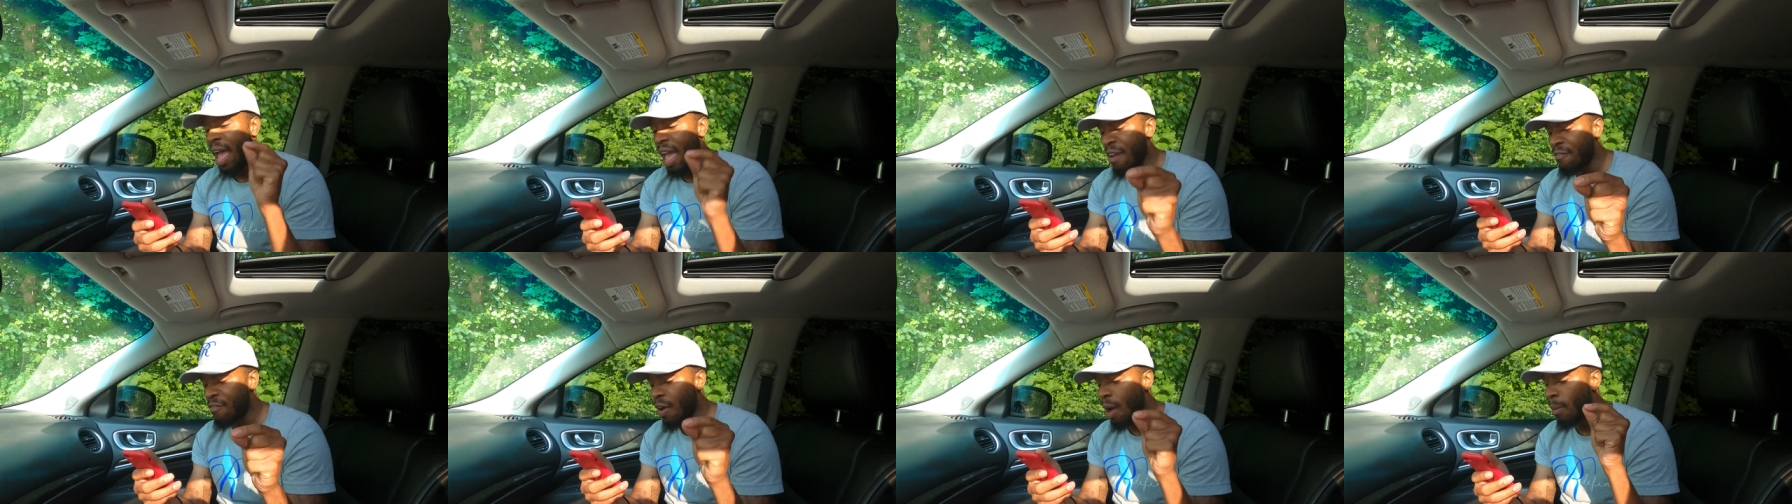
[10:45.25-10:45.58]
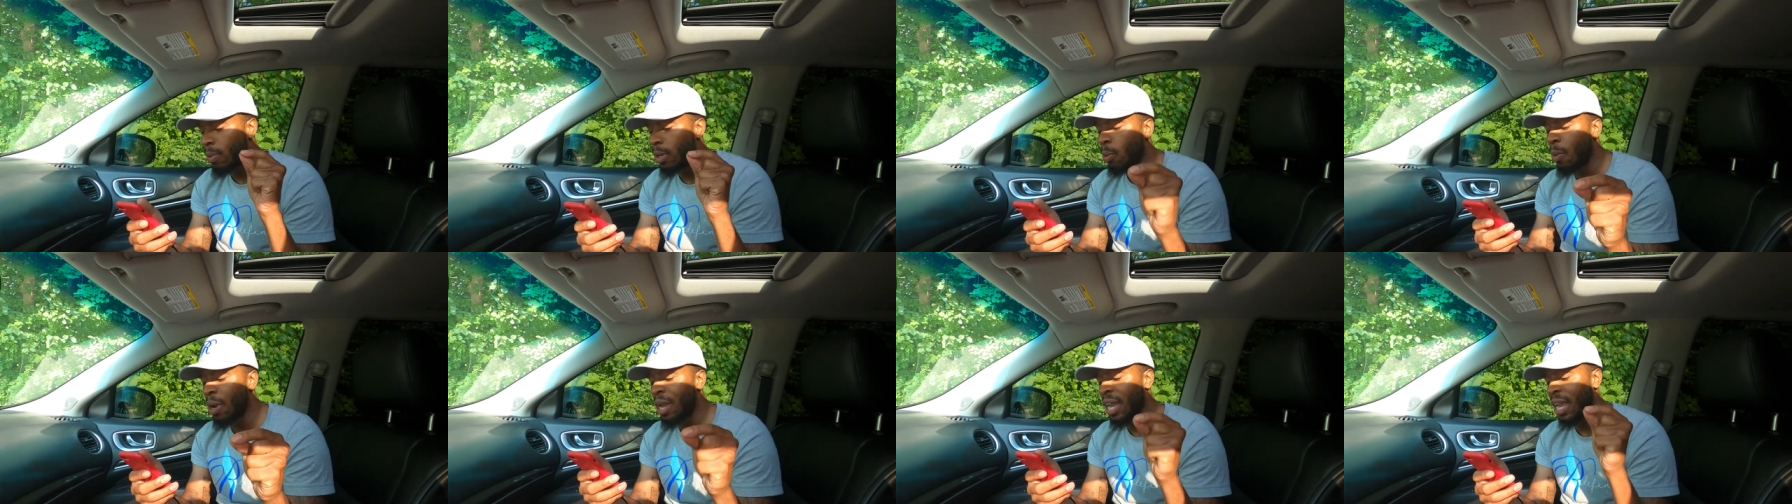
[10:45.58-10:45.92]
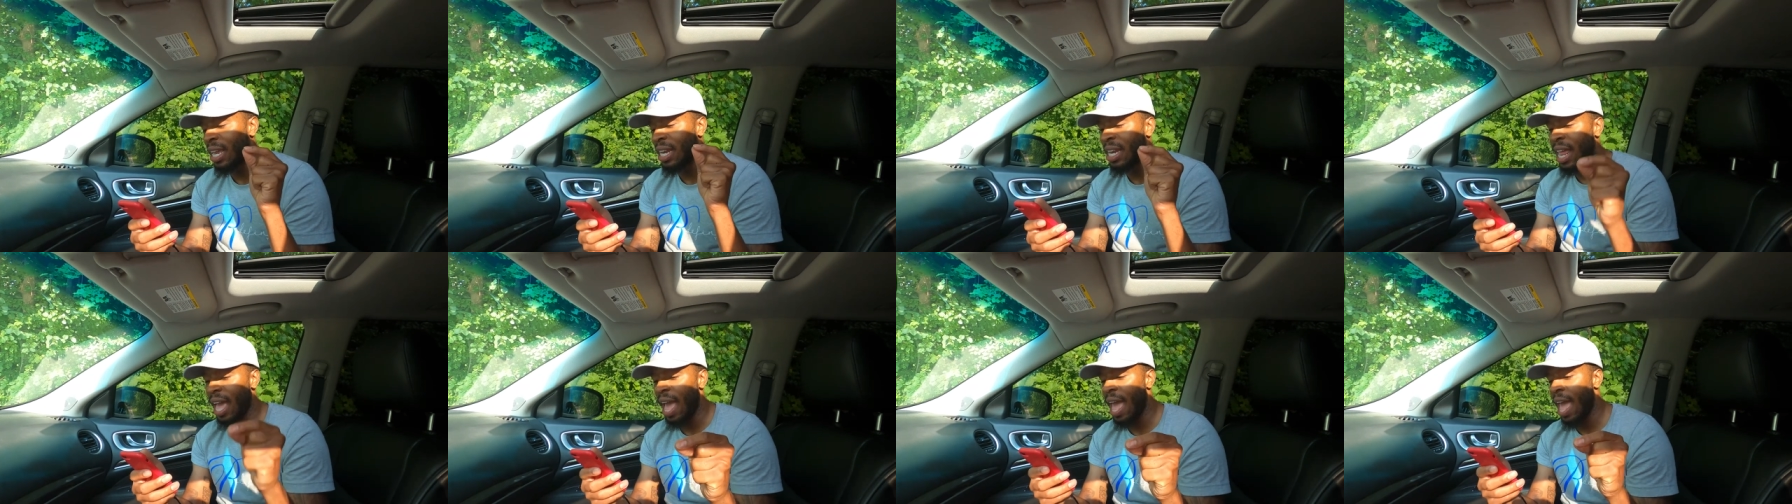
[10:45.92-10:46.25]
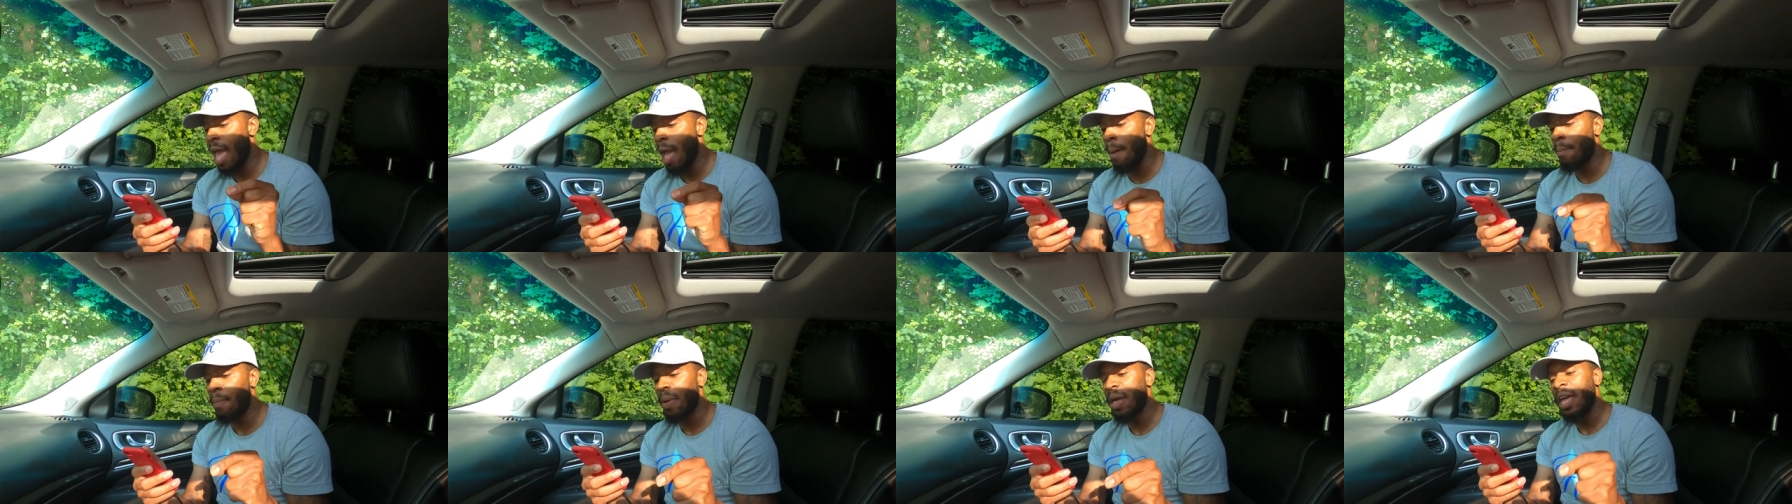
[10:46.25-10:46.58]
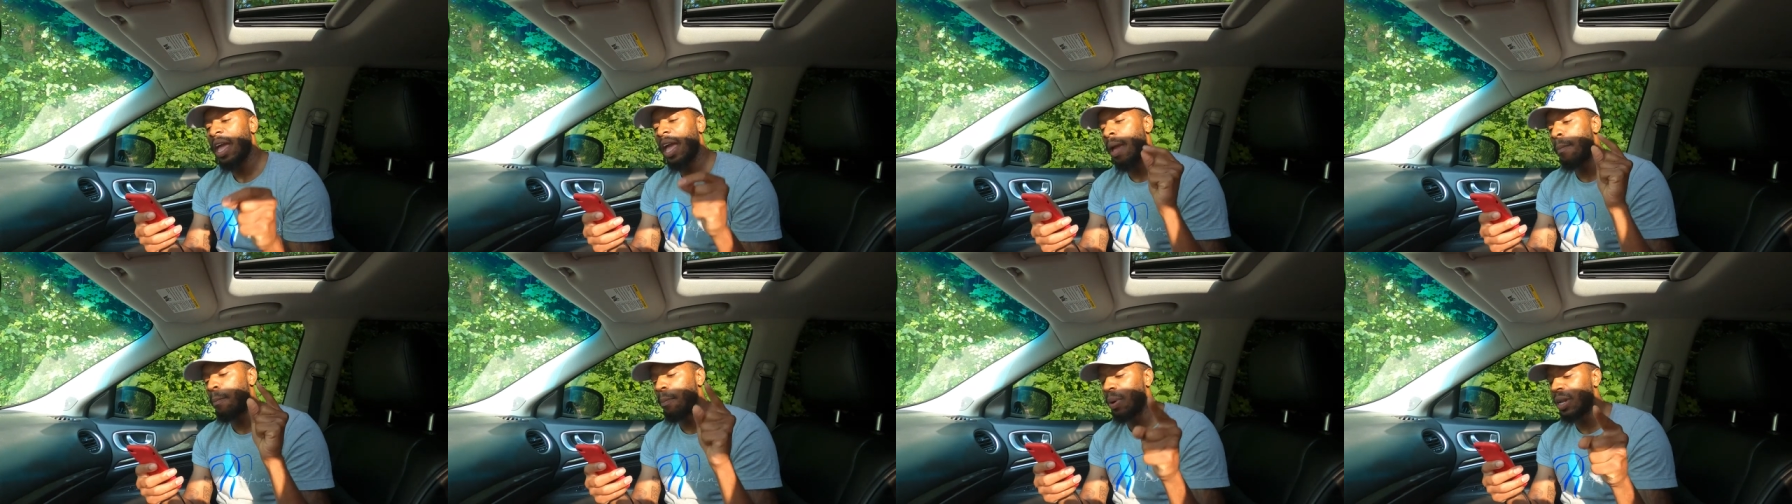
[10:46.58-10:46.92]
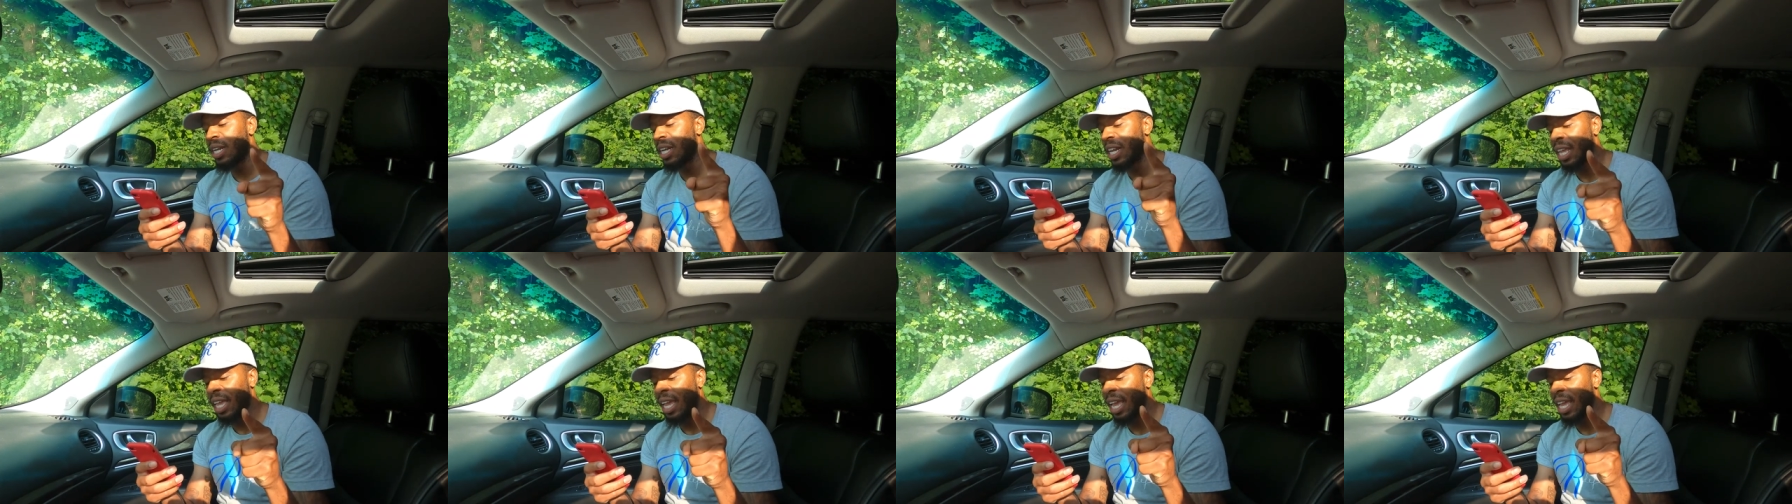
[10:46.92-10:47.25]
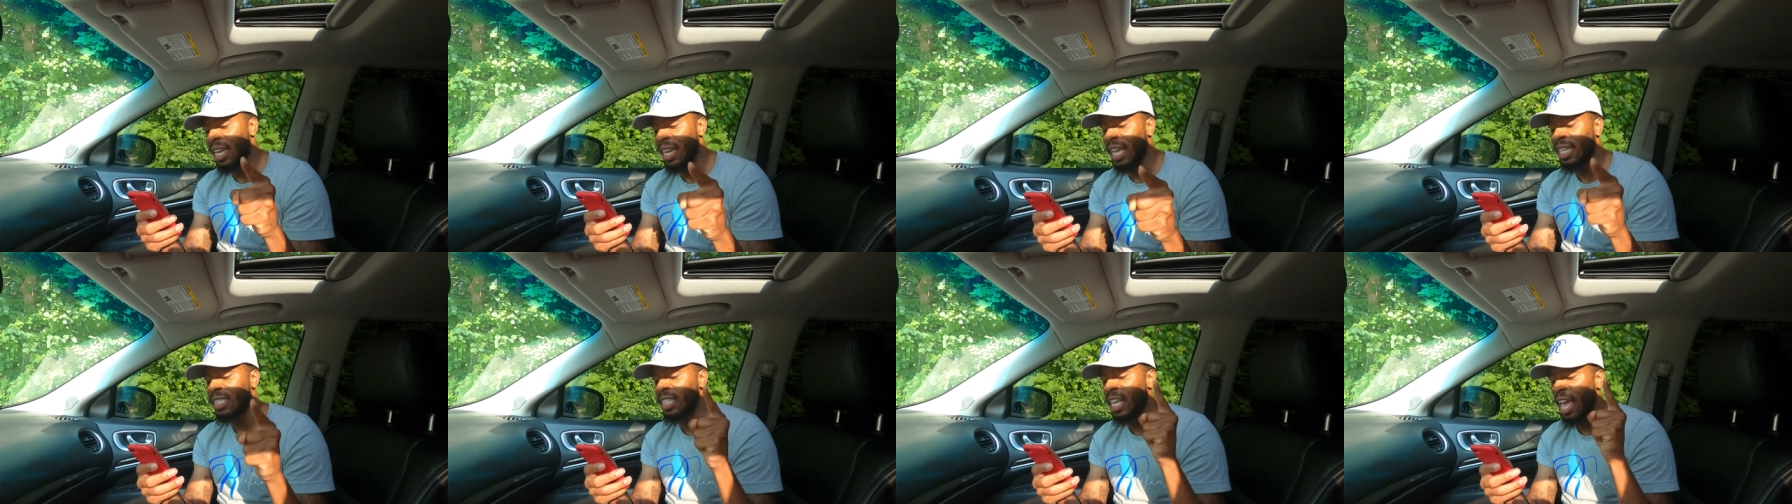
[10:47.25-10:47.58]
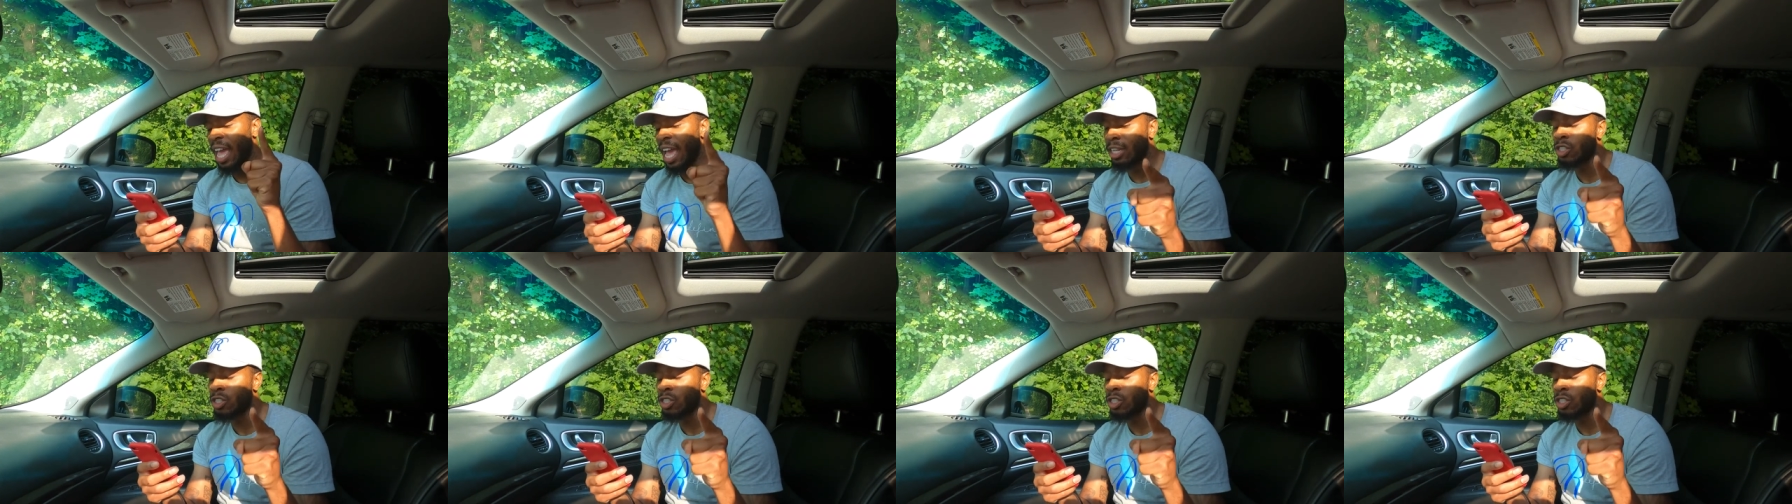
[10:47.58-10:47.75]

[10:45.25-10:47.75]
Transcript: If I would have went in the app and put it in as an